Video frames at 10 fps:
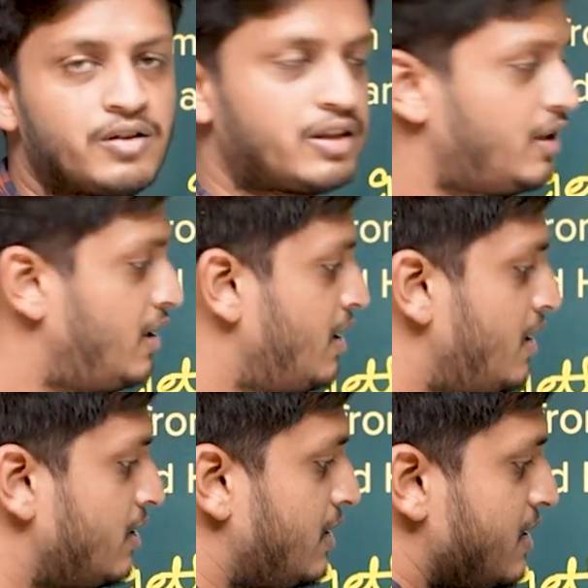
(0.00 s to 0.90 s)
Okay,
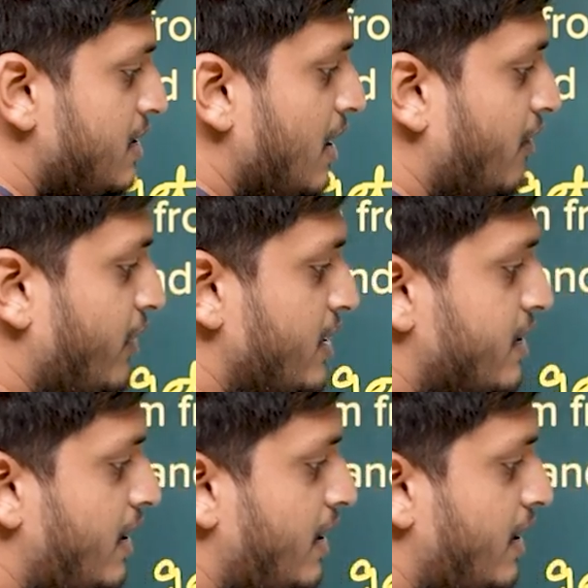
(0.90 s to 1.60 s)
these 3 are face